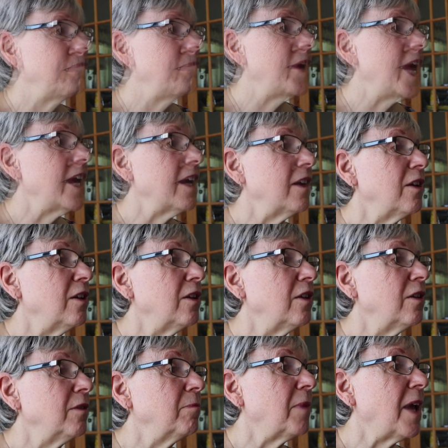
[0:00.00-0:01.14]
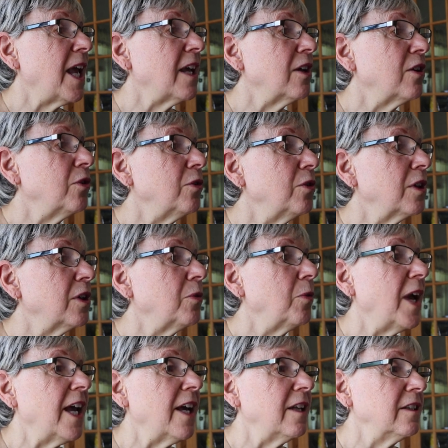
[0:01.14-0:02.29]
Bengal, Bangkok,
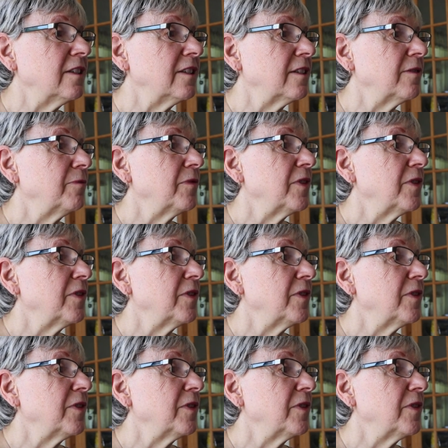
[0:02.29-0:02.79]
Wales.